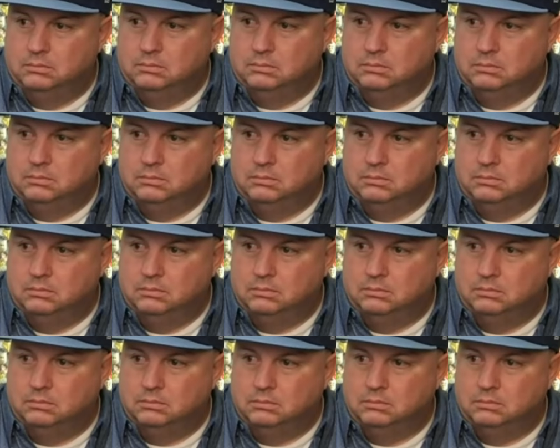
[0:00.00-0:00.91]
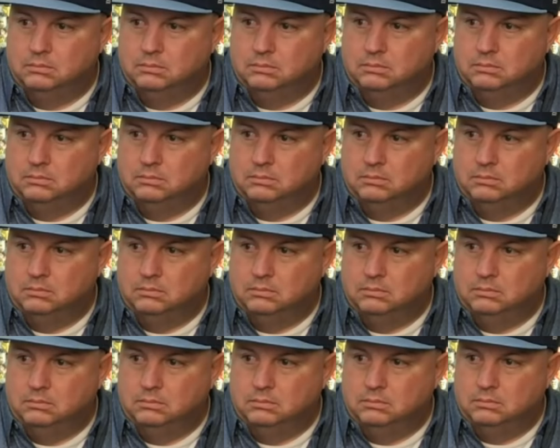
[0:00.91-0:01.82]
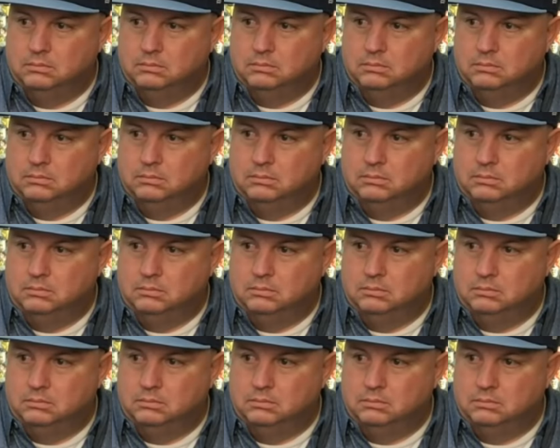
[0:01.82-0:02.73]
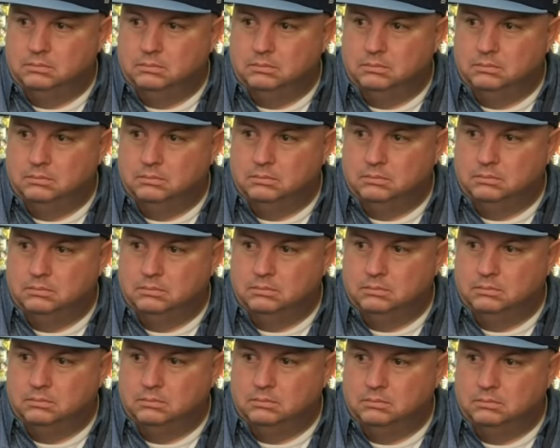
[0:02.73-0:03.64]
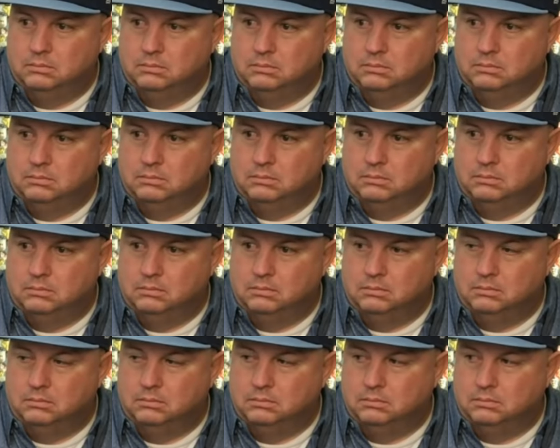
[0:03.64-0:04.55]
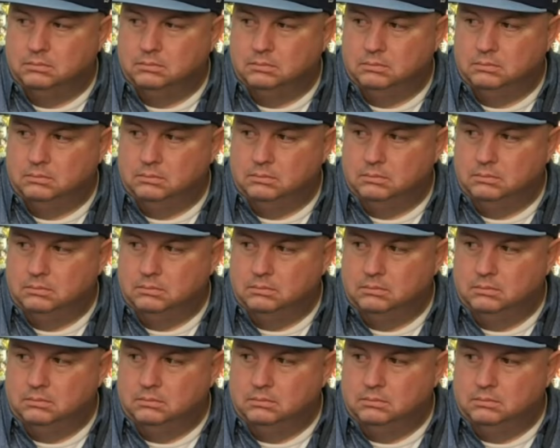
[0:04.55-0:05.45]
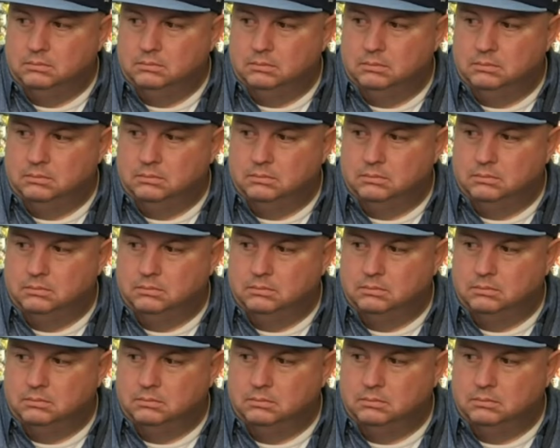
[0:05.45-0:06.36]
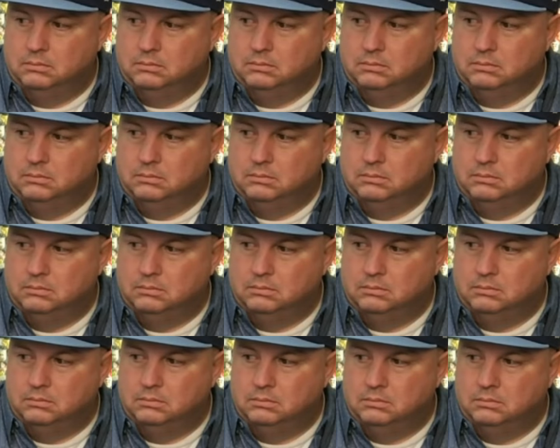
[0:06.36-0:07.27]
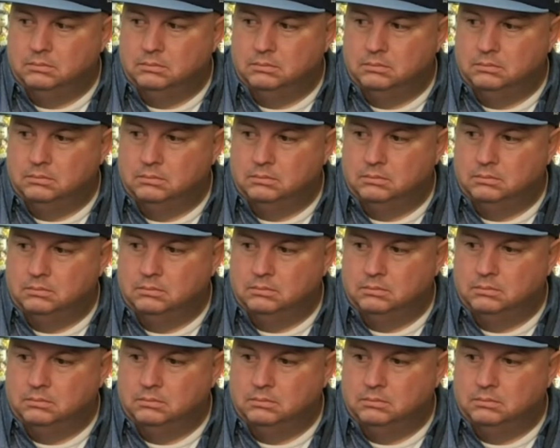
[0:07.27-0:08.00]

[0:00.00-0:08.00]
(not speaking)